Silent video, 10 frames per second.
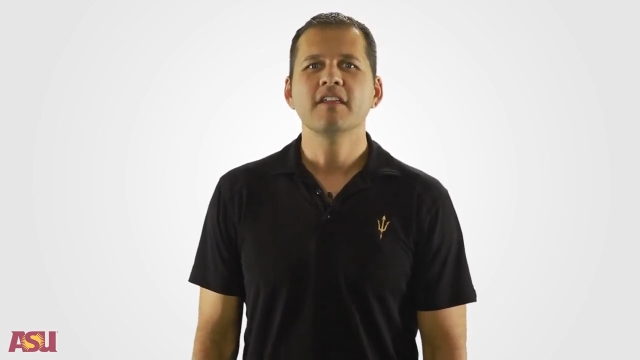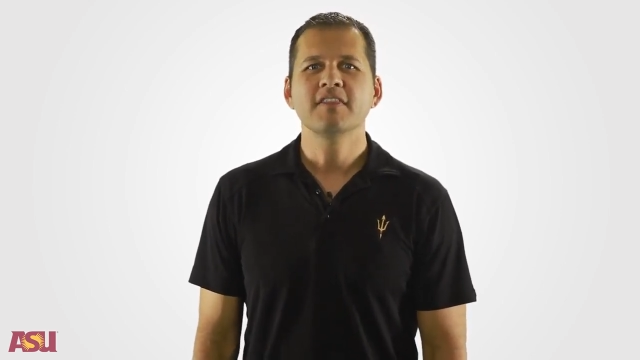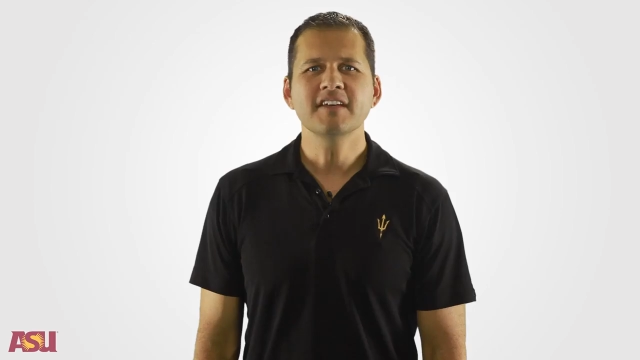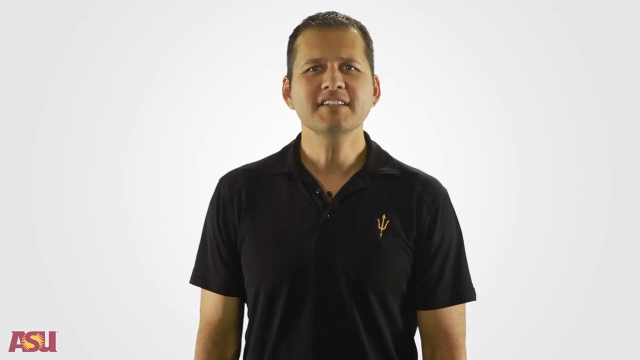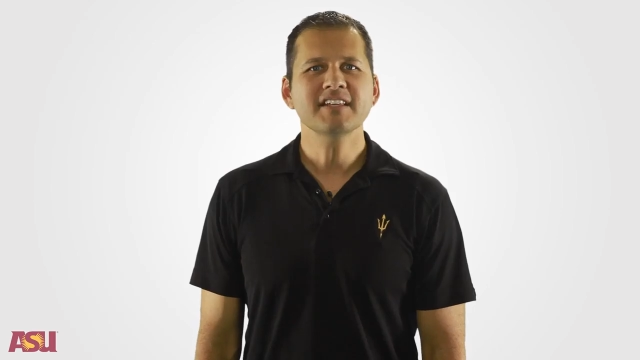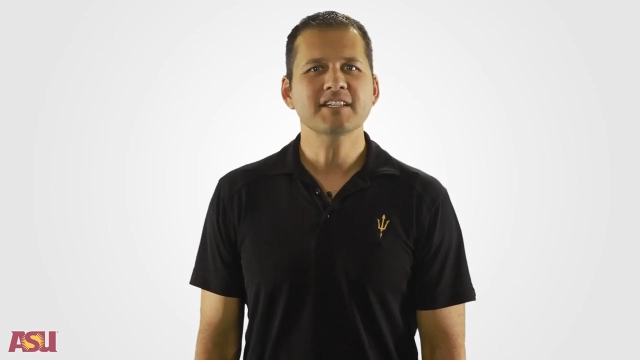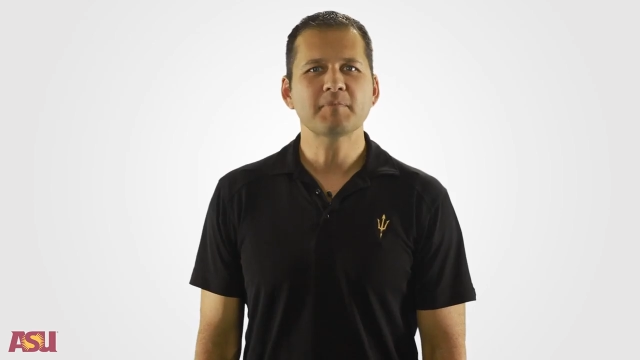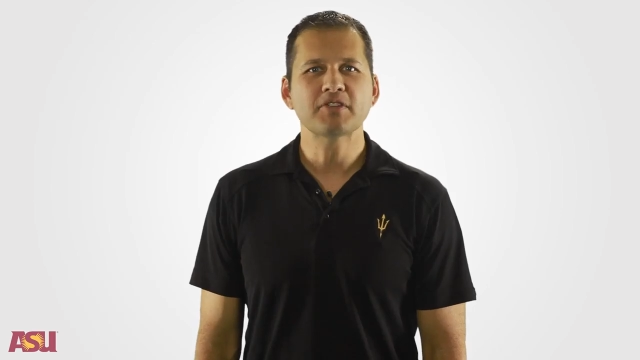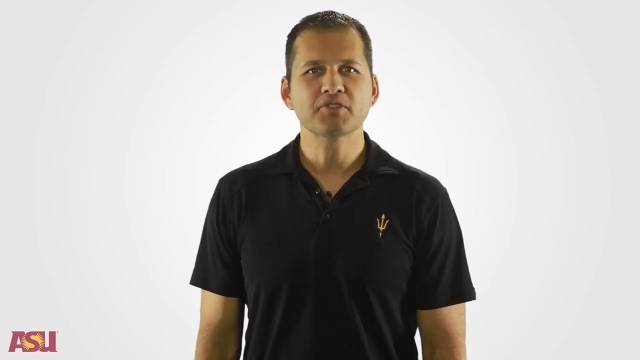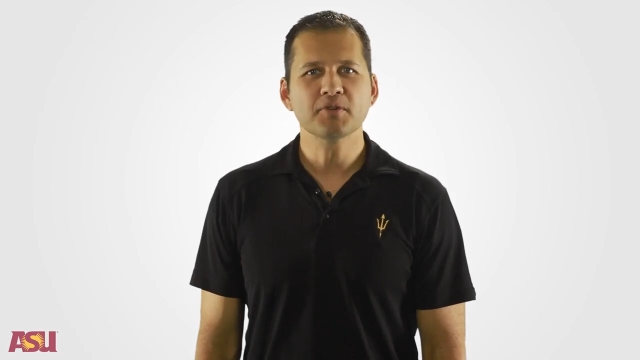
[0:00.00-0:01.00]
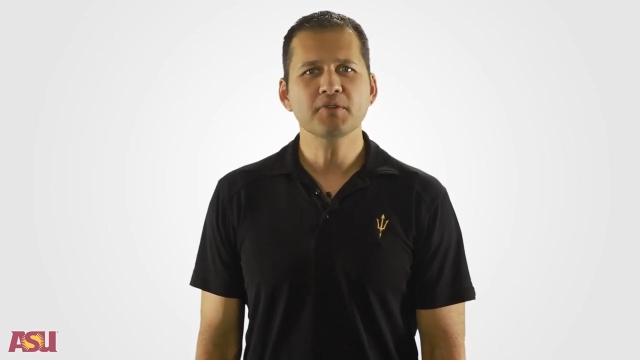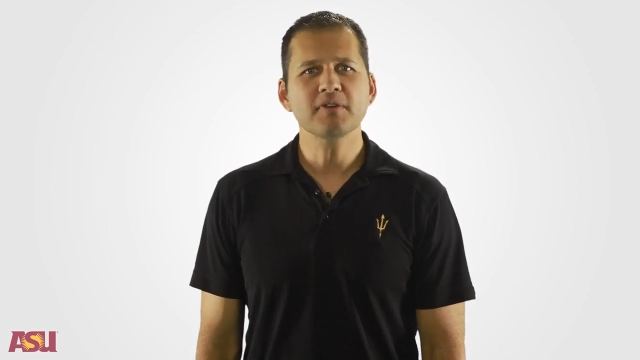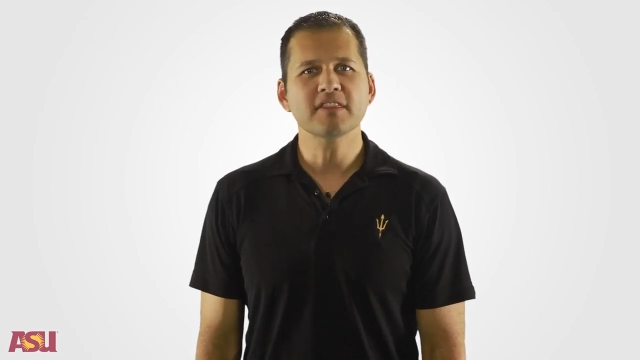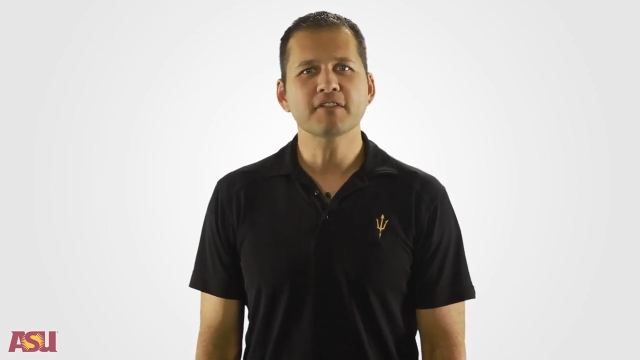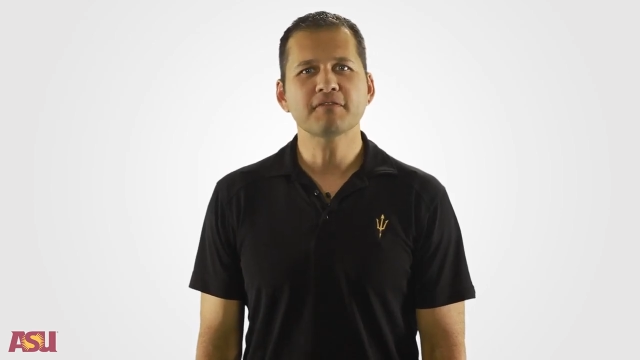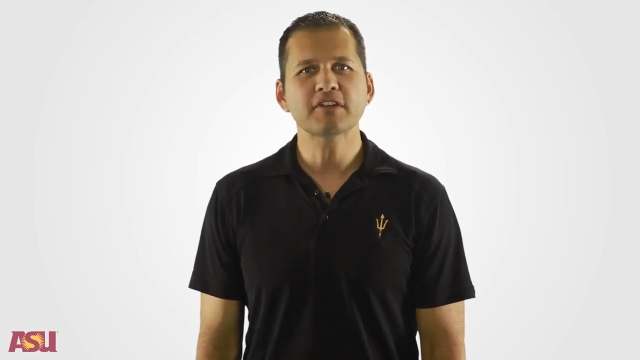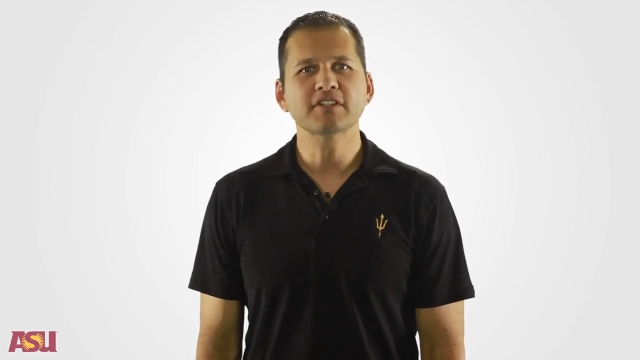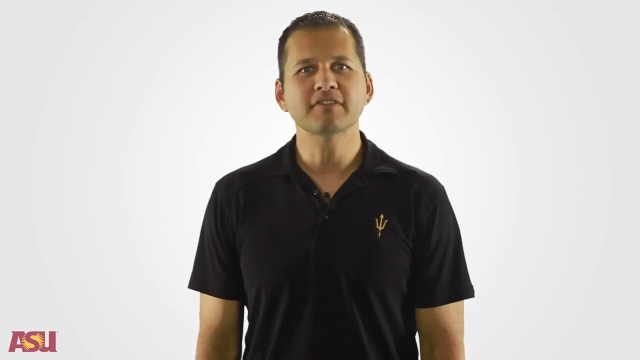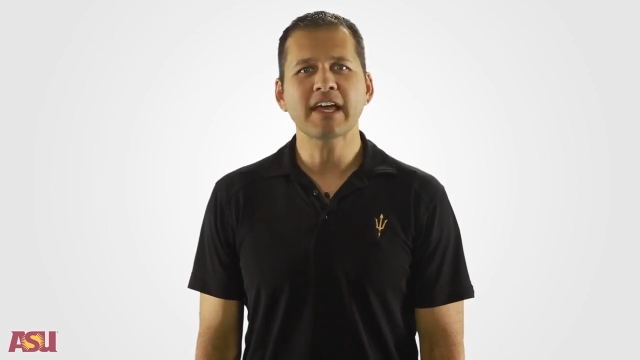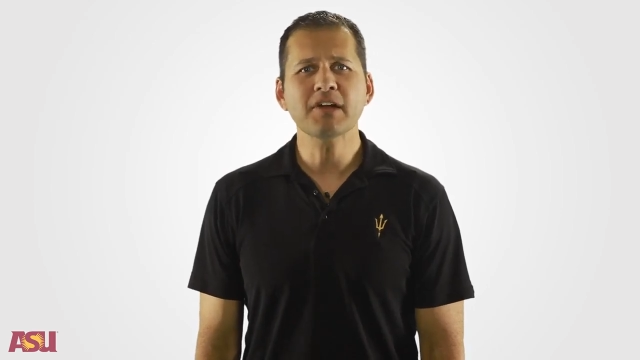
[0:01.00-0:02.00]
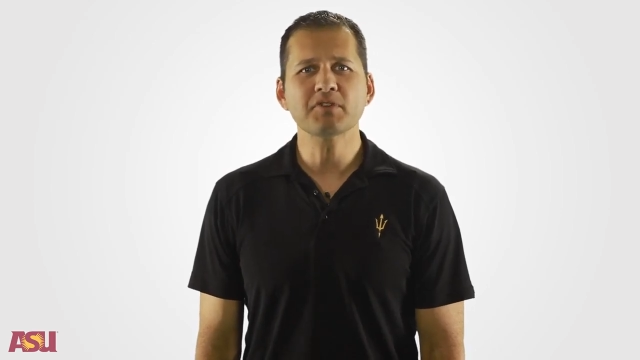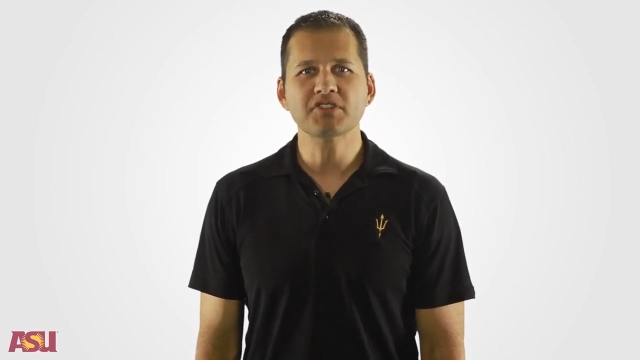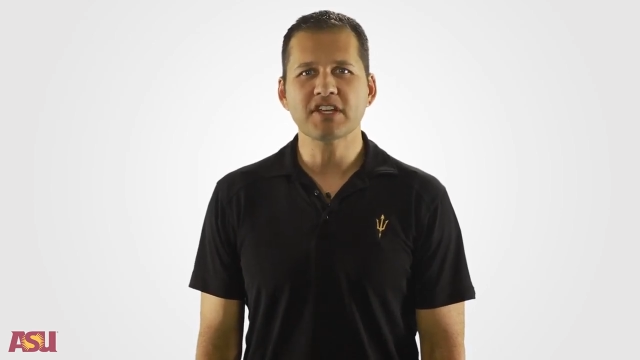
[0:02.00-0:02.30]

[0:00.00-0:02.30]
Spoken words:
This has been true in the field of language